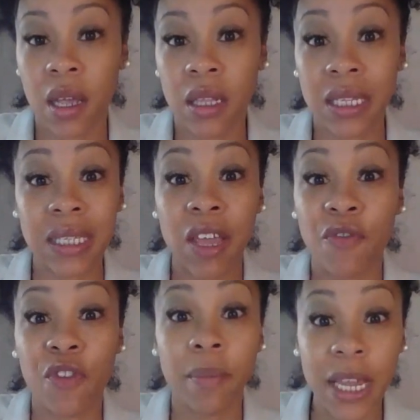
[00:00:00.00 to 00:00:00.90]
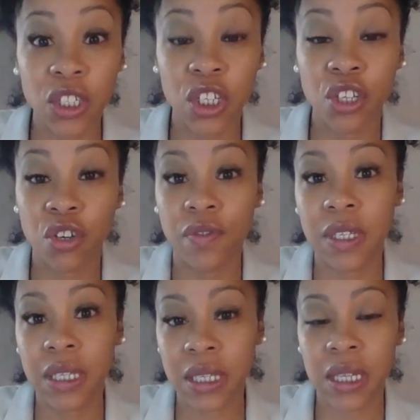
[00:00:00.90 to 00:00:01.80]
this information. You're
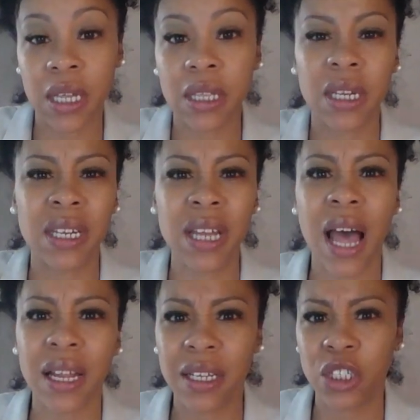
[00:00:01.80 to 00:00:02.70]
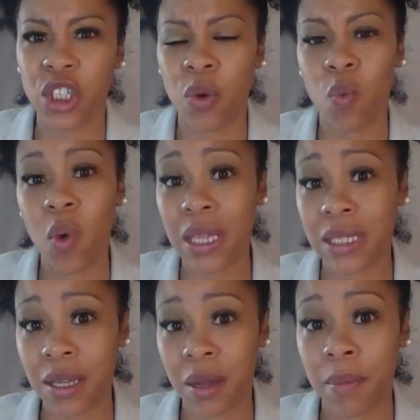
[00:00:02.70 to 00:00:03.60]
resisting the knowledge and
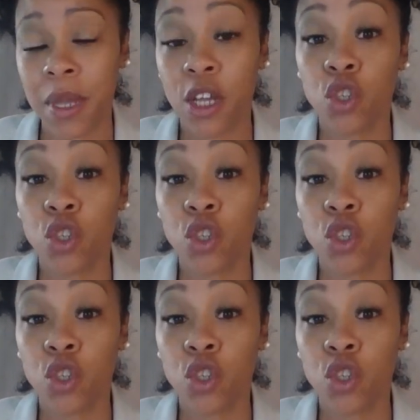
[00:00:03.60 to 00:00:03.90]
wisdom